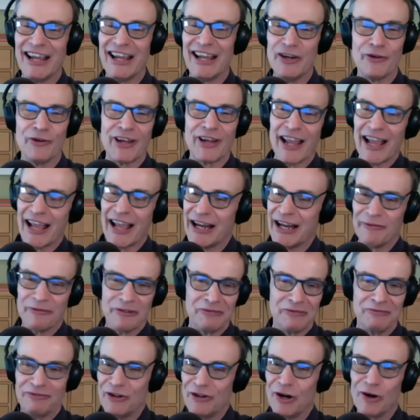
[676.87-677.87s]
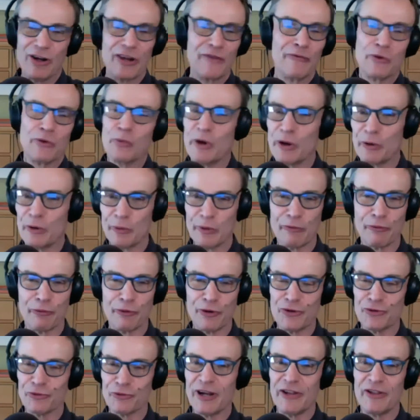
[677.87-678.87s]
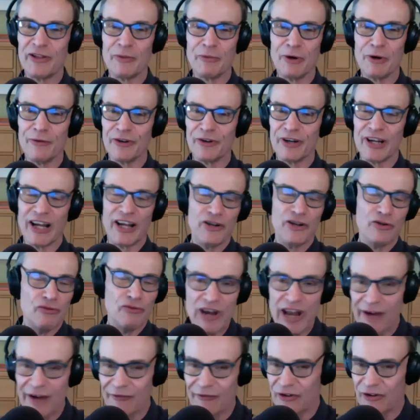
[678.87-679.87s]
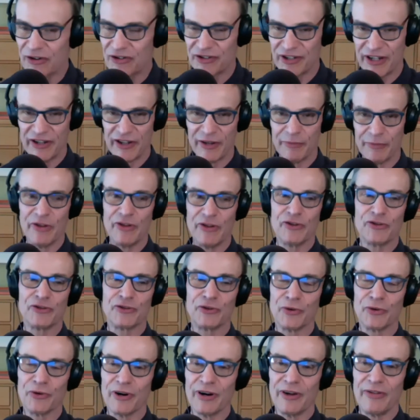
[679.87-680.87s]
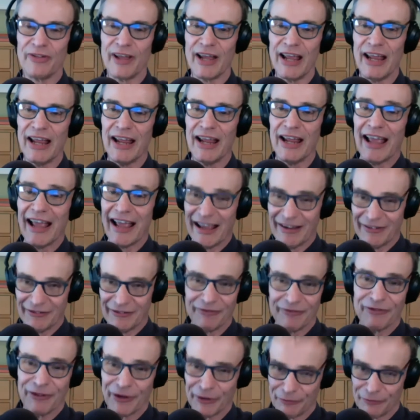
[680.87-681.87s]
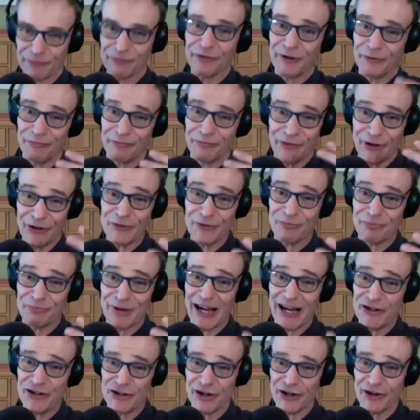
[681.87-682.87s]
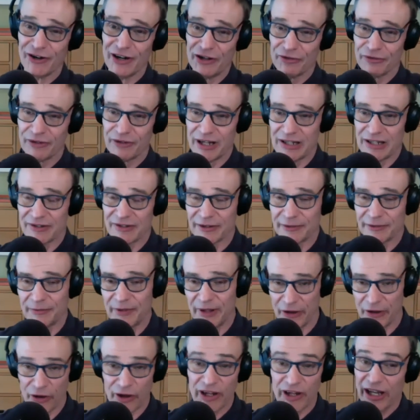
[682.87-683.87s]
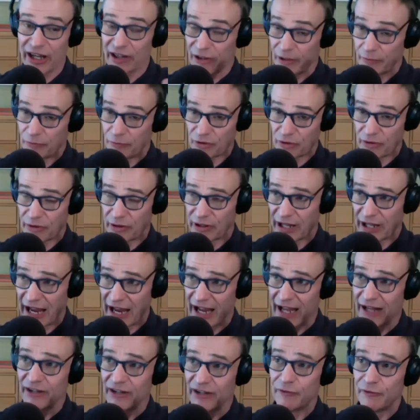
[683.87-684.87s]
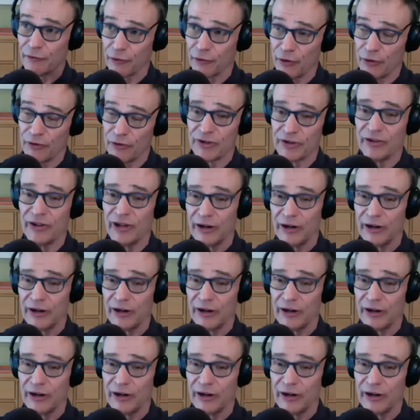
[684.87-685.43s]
You can't even, you don't even want to refrigerate them overnight. You never see them in the store. They, they're from the pie cherry trees. You can get them canned and frozen.